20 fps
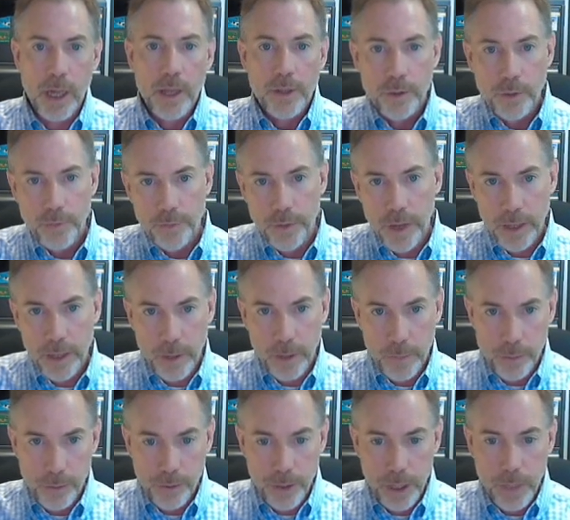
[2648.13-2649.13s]
So if you had the
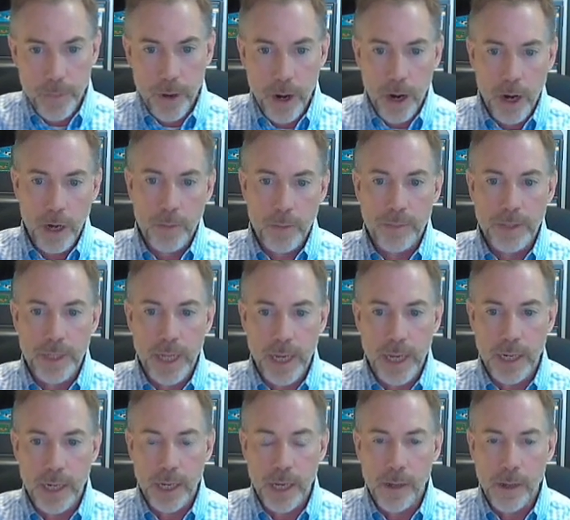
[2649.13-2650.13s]
prepartum
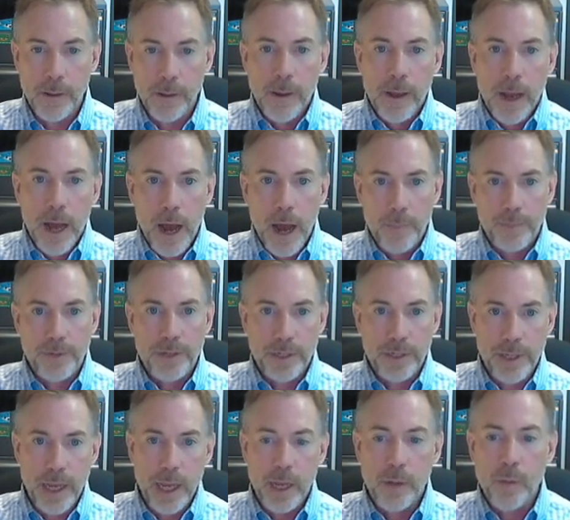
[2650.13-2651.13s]
data up to
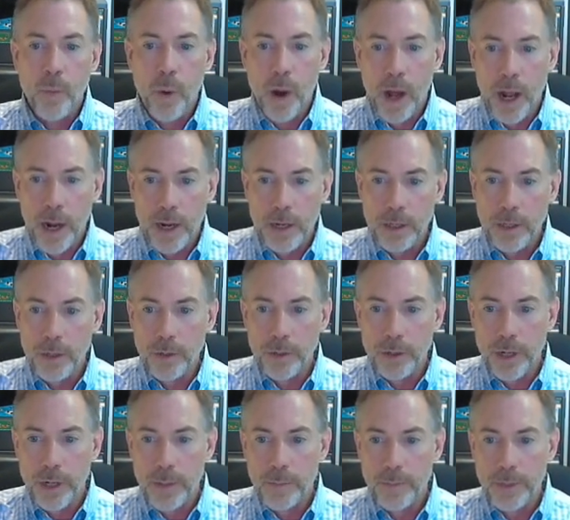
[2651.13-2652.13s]
day 1, you
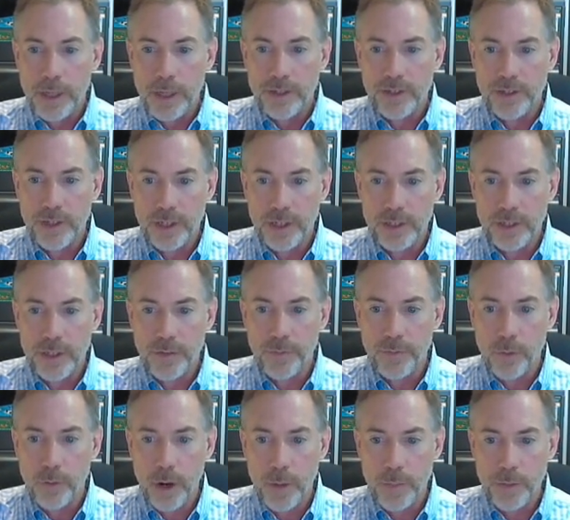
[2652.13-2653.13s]
could be at
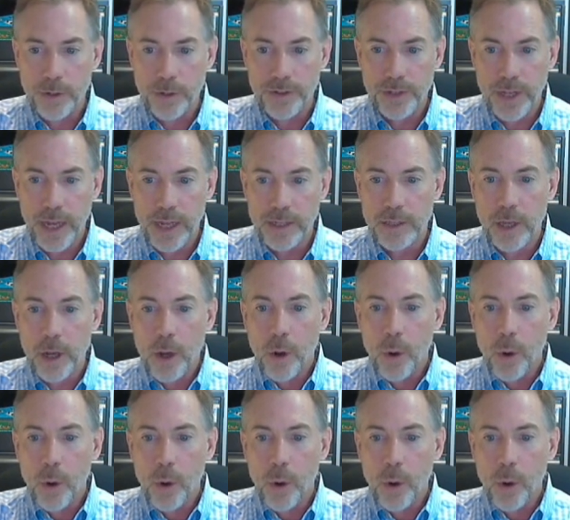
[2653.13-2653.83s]
64%,